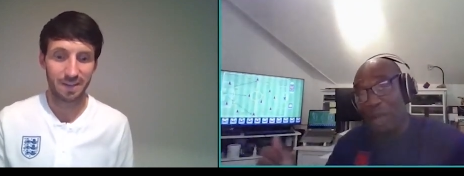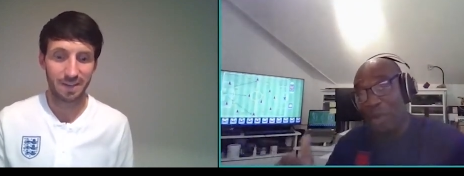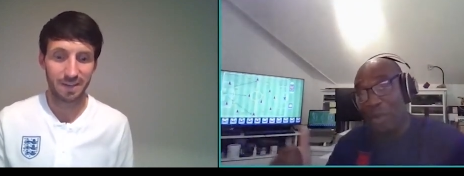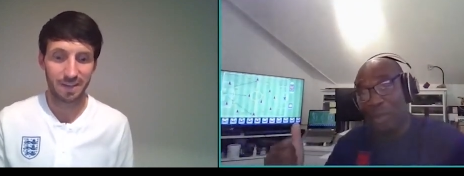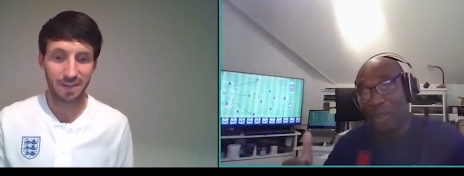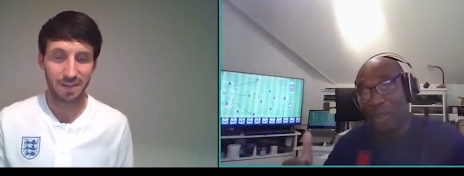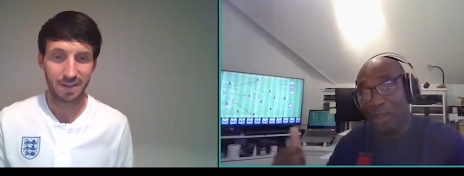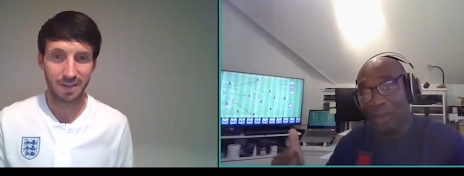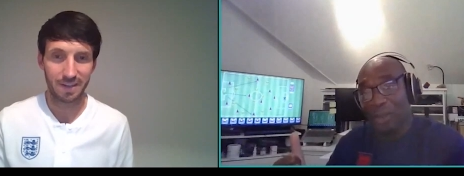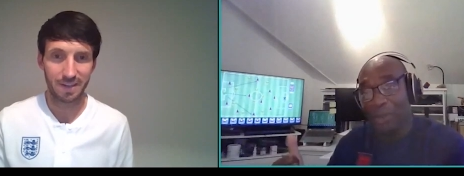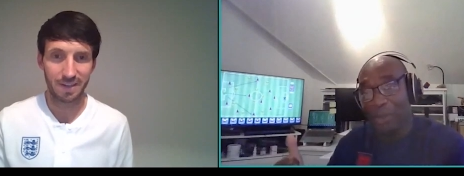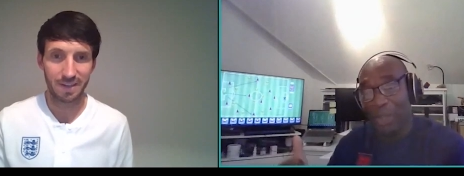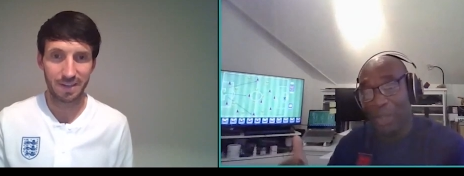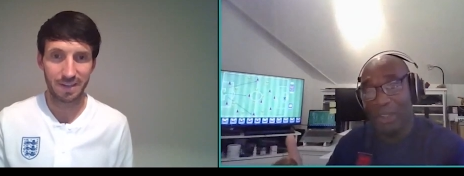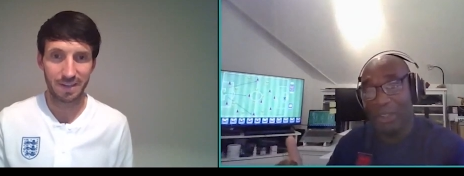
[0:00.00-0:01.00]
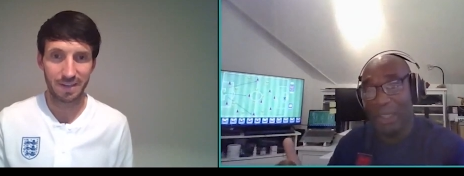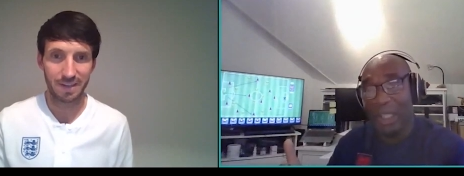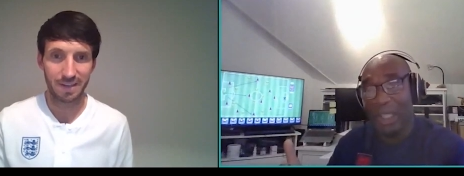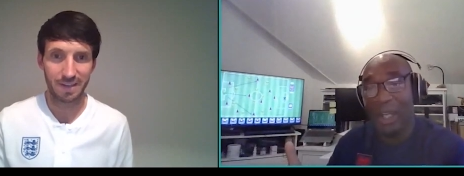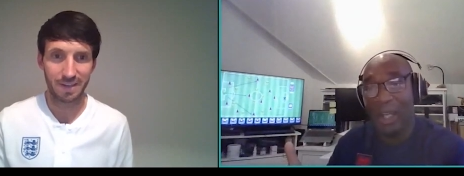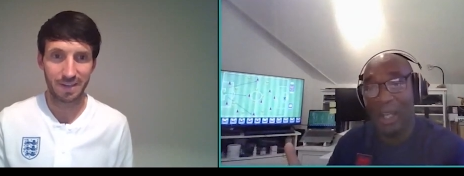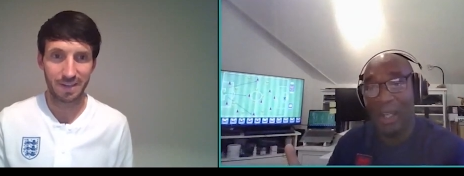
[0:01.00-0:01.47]
Speaker 1: on on Thursday
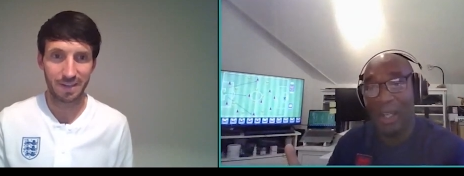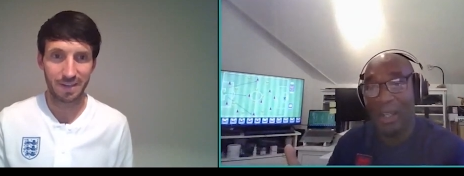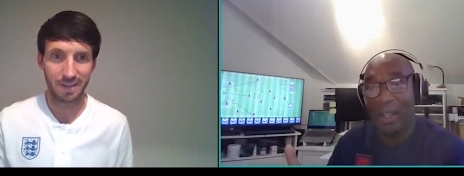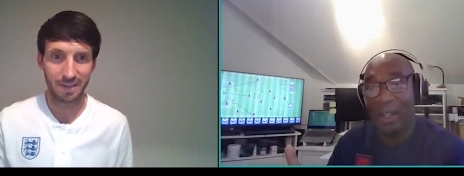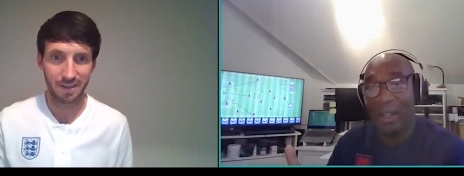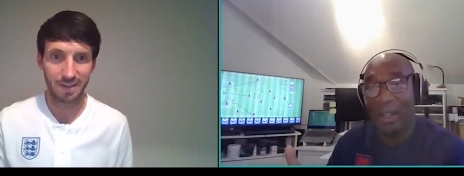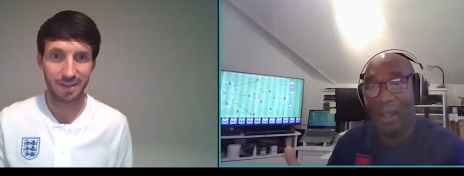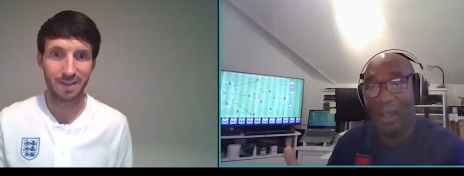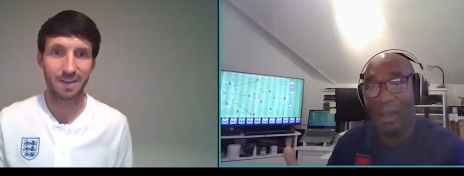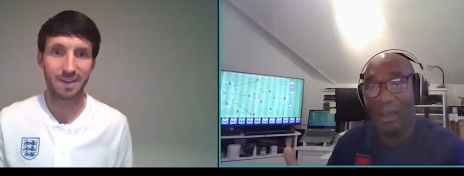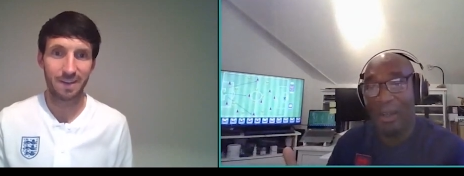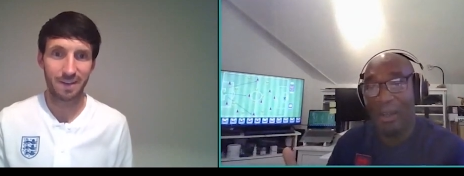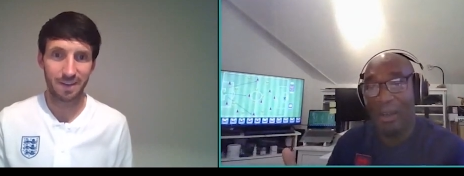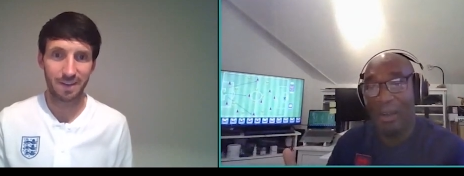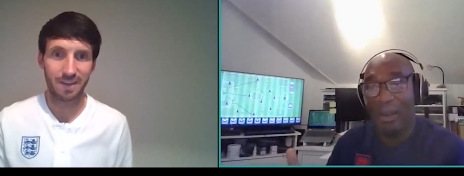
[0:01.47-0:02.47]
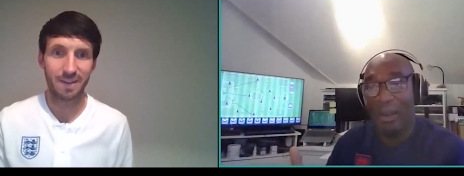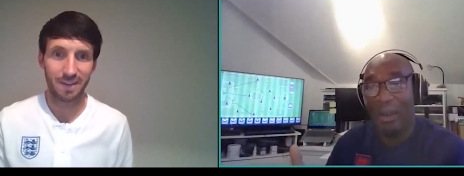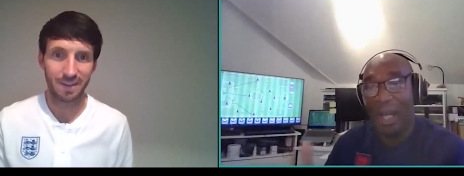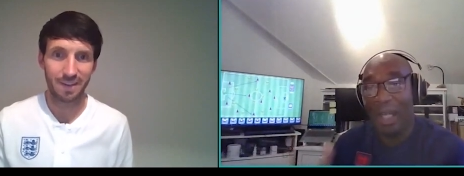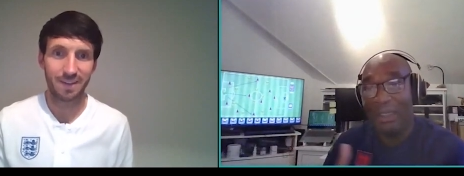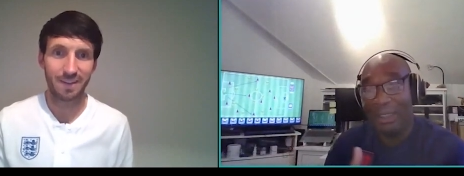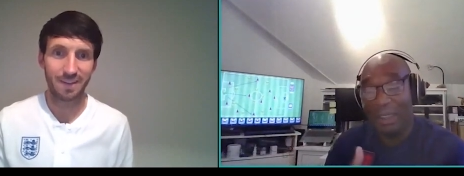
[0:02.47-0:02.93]
night,
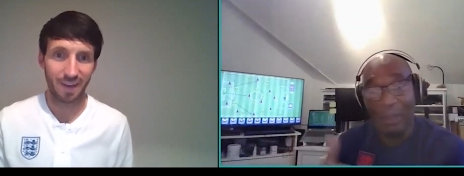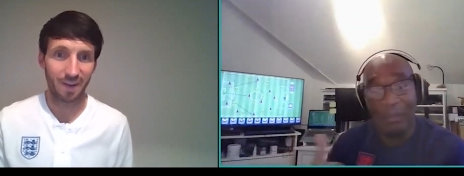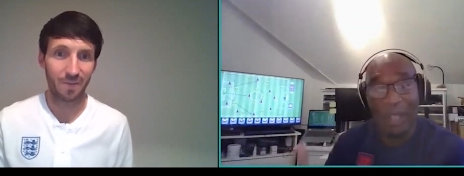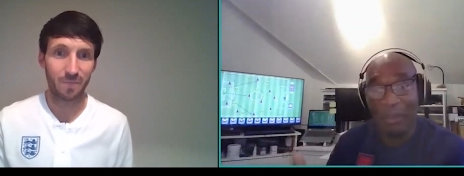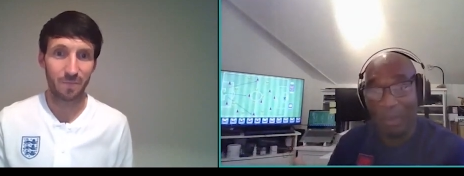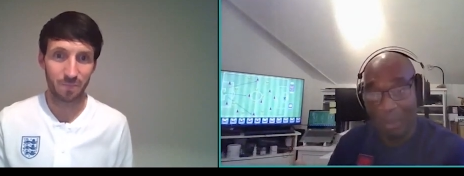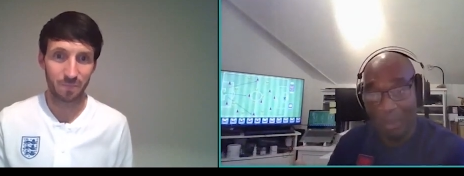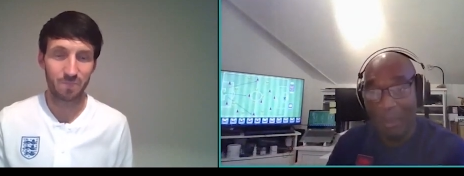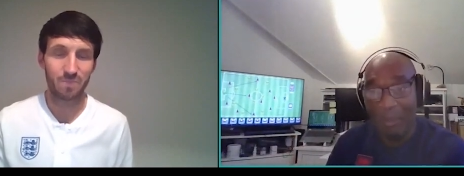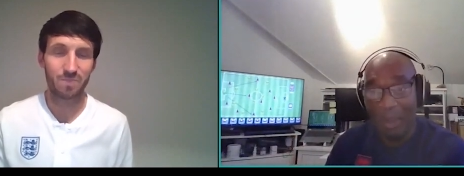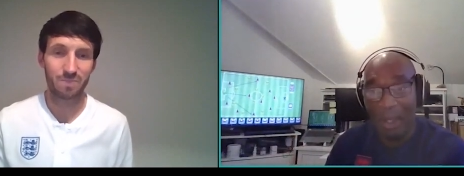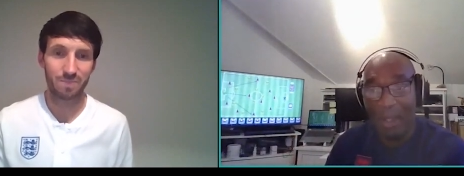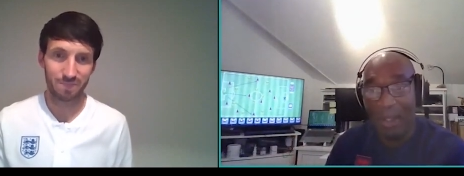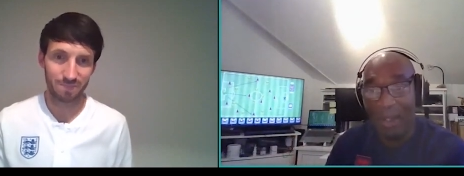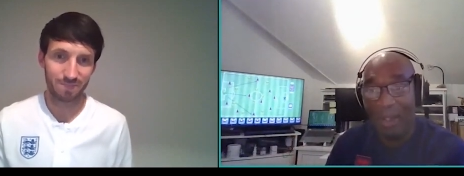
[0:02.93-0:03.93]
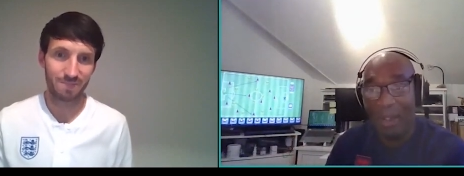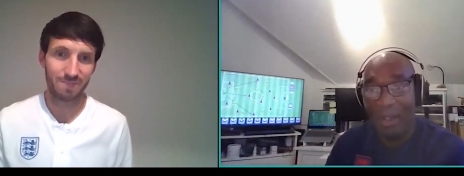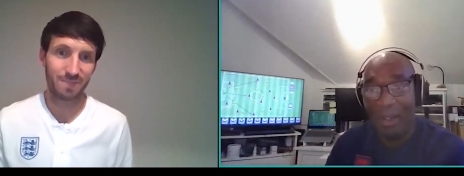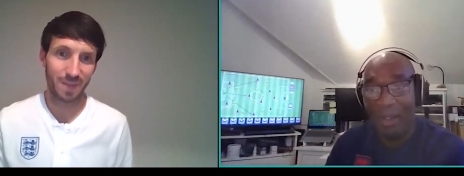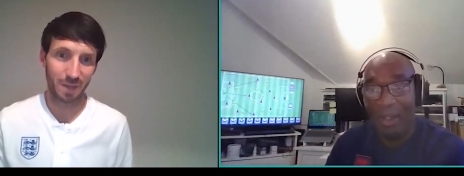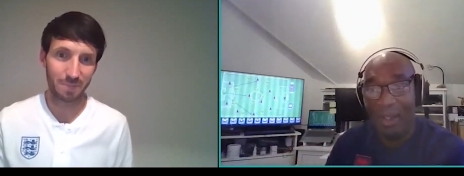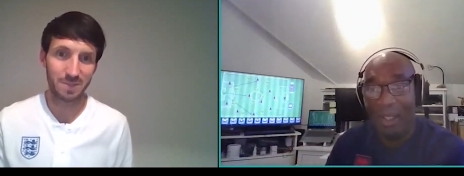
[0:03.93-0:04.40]
and see if they remember.
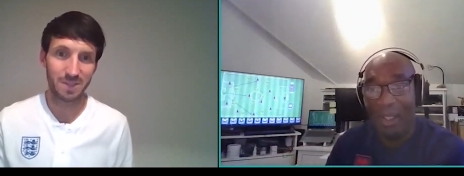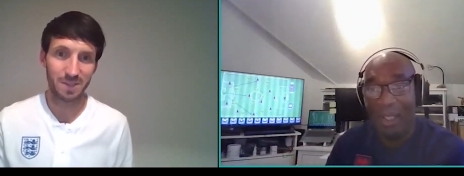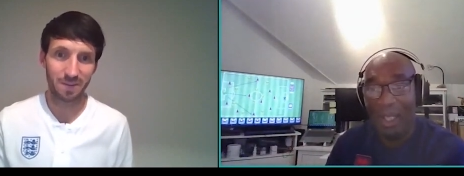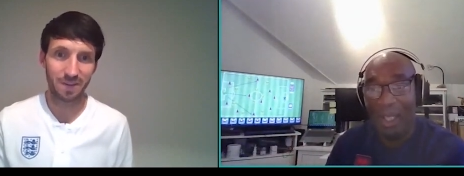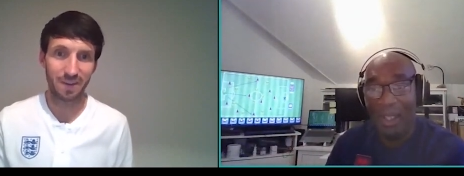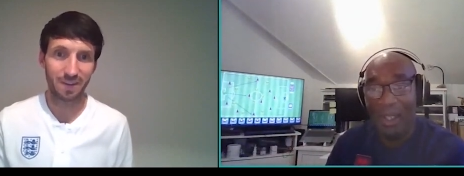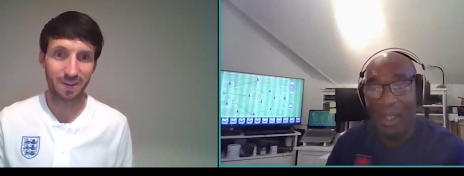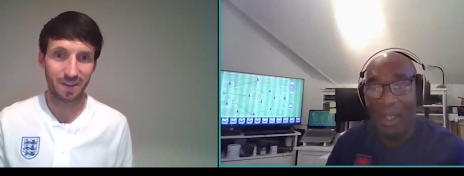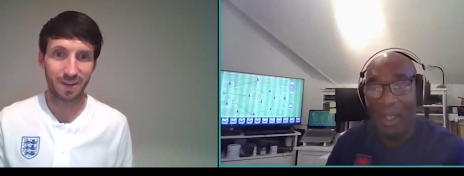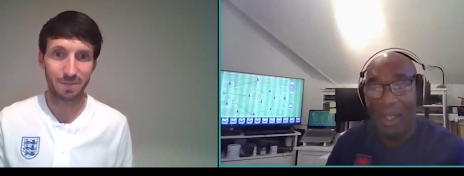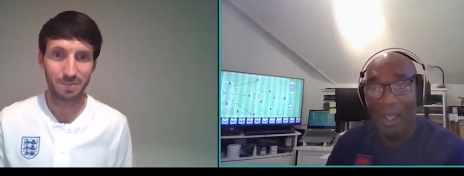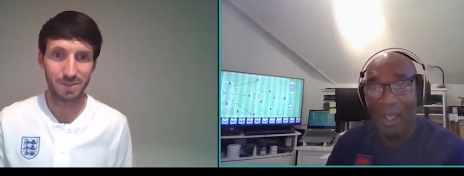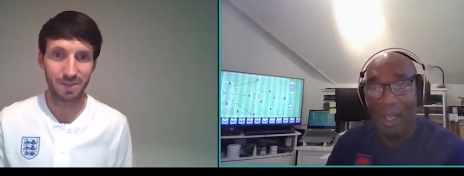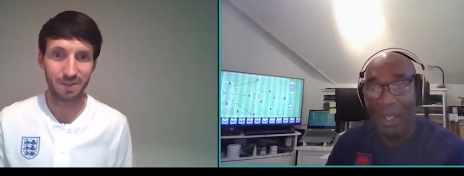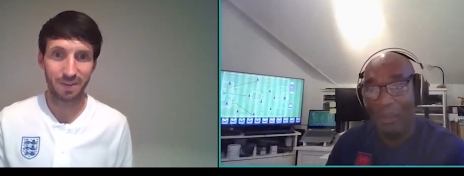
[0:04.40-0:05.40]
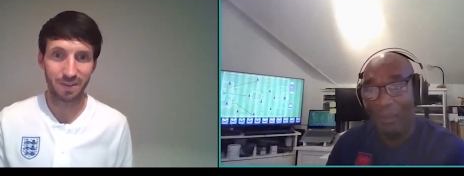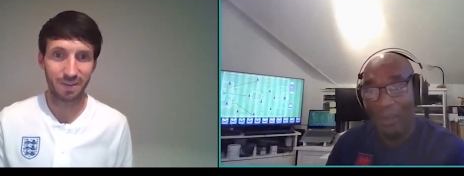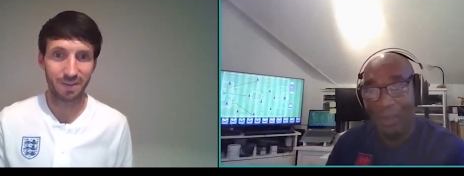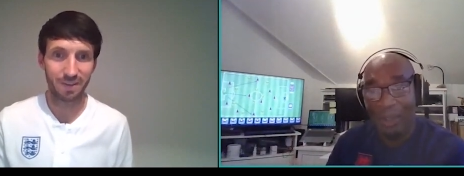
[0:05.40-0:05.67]
Absolutely, absolutely.